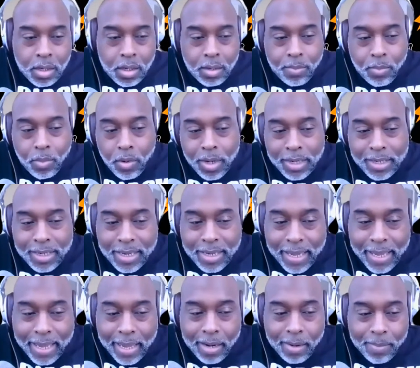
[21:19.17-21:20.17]
Good morning,
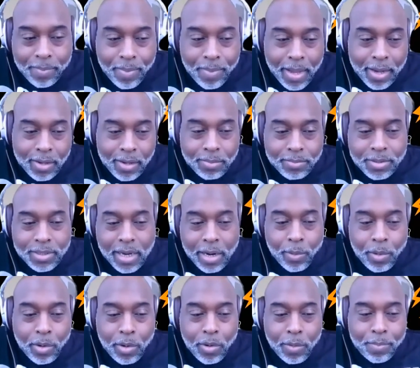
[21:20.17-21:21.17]
Diana Beckham.
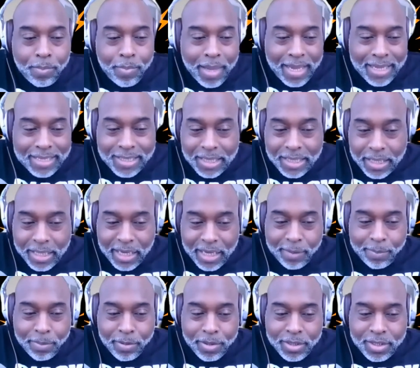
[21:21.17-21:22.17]
Tyrone Bates
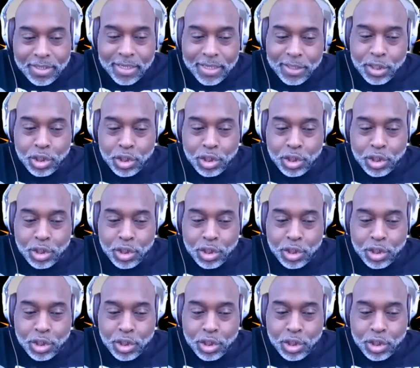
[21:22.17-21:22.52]
Libra says,